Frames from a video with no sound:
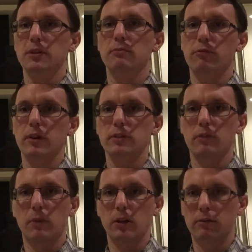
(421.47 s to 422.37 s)
some friends
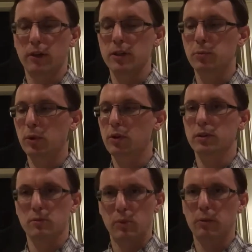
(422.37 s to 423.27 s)
I've made on Facebook
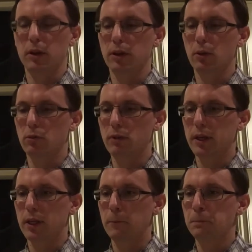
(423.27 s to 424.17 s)
and some people I know
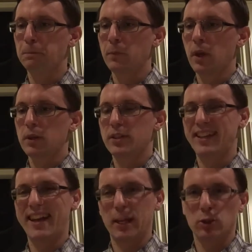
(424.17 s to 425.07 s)
already to
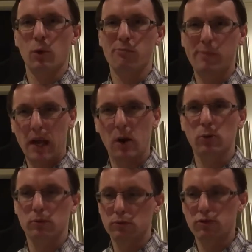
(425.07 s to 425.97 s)
get to
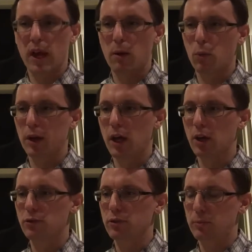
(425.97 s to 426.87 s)
about dram
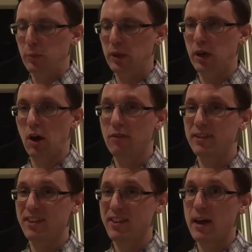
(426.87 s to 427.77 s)
100. But
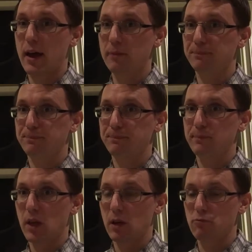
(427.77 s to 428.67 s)
after that,
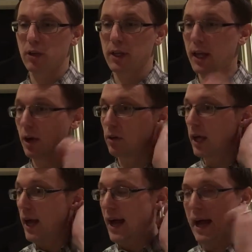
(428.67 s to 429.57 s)
I'm running out,
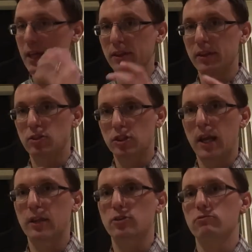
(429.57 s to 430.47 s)
and the
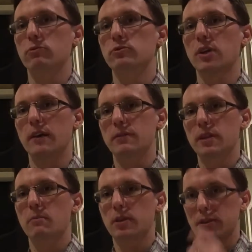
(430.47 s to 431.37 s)
challenge rules that I've
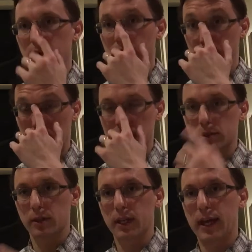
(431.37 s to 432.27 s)
set myself
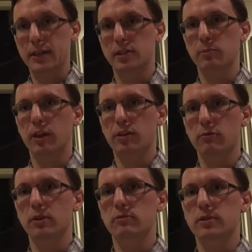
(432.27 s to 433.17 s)
means that it has to be
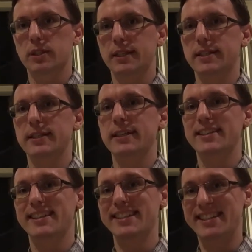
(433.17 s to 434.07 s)

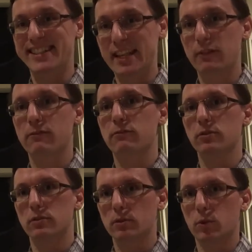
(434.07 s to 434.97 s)
366
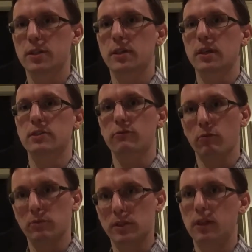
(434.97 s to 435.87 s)
different whiskies
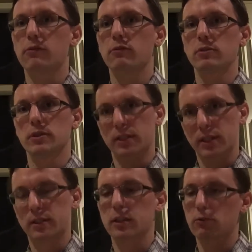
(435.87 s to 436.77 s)
from different
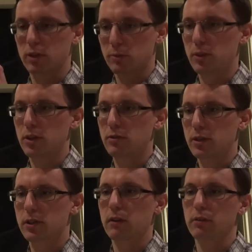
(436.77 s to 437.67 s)
distilleries,
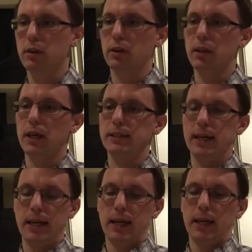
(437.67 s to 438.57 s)
producers, everything like that.
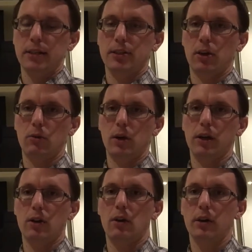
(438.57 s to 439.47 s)
So I
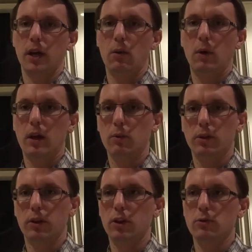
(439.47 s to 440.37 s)
can't get away
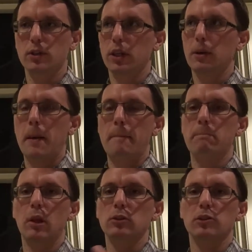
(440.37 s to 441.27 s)
with using
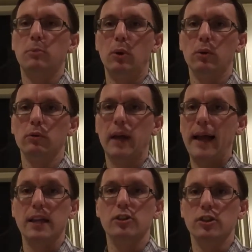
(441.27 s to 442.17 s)
multiple
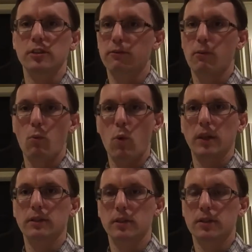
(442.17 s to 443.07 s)
ages from
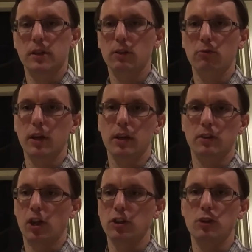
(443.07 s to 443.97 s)
one distillery
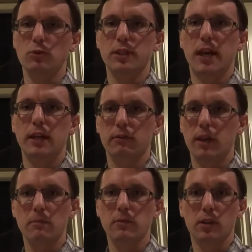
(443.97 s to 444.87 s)
and use 10 of
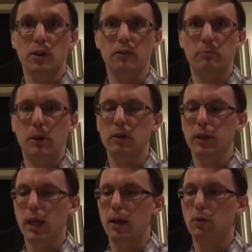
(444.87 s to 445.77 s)
them to kind of bulk
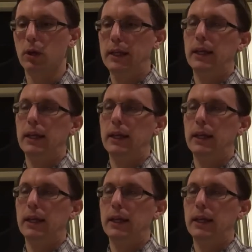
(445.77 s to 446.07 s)
it out.